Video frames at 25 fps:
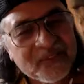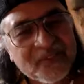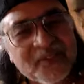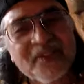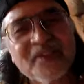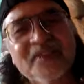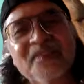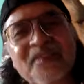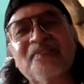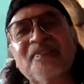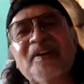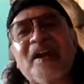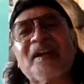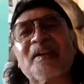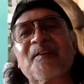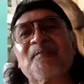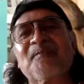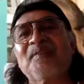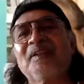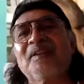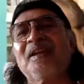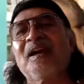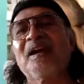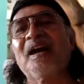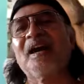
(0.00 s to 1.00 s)
In fact,
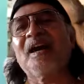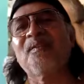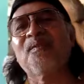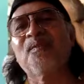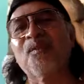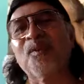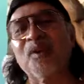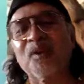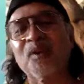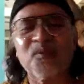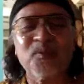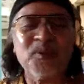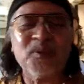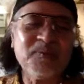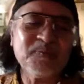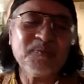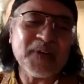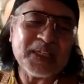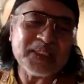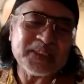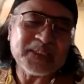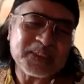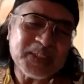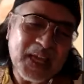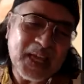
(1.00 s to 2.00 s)
I work with
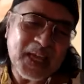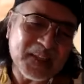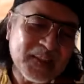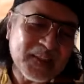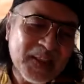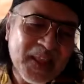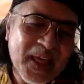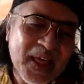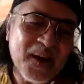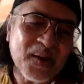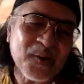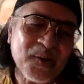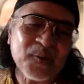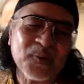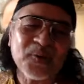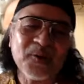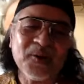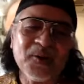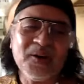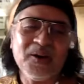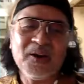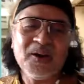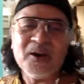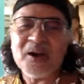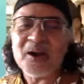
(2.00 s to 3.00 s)
my son now.
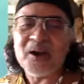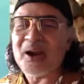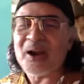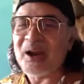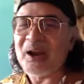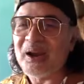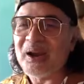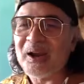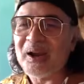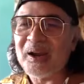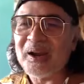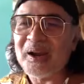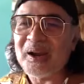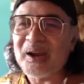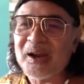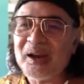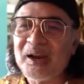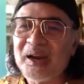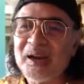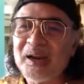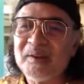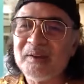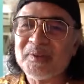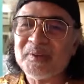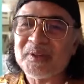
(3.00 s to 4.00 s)

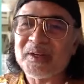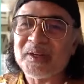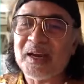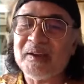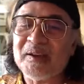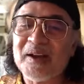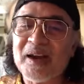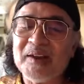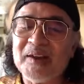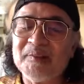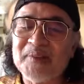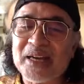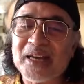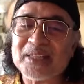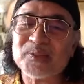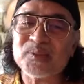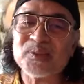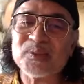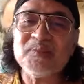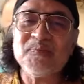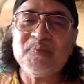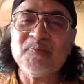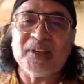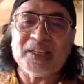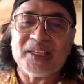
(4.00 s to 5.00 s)
I'm
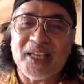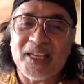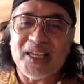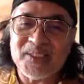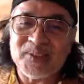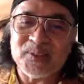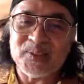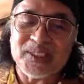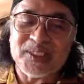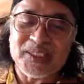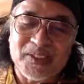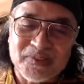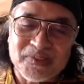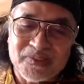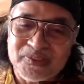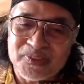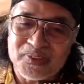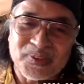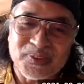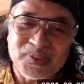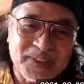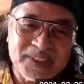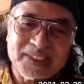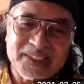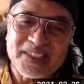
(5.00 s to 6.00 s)
actually vacationing in
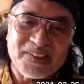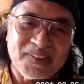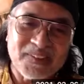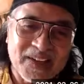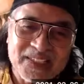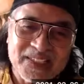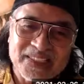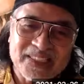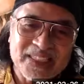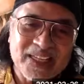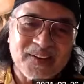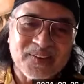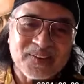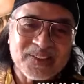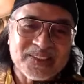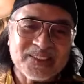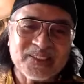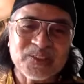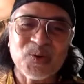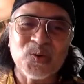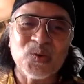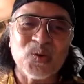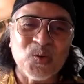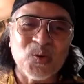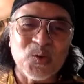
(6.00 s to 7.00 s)
Florida right now. It's
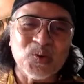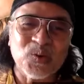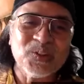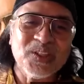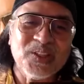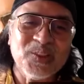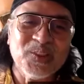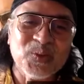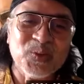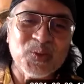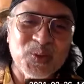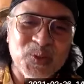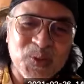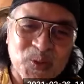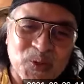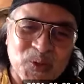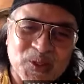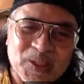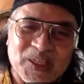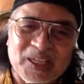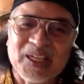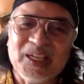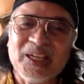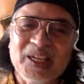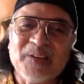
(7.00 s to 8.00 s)
so cold in New
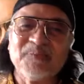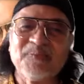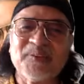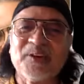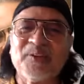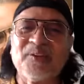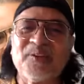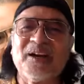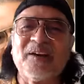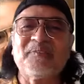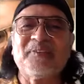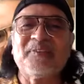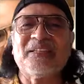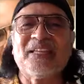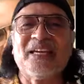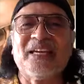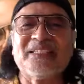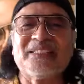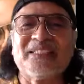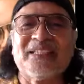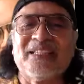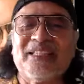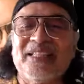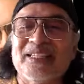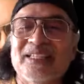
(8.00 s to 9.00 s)
York. My wife and I
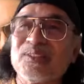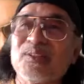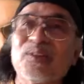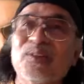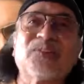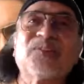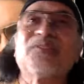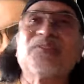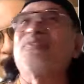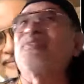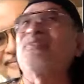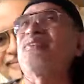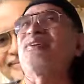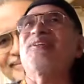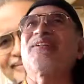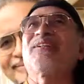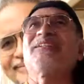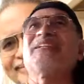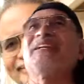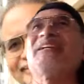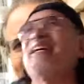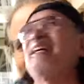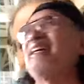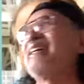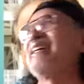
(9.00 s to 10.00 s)
said, let's go to
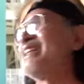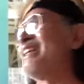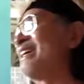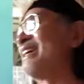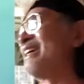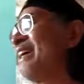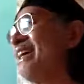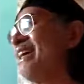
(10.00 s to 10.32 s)
Florida.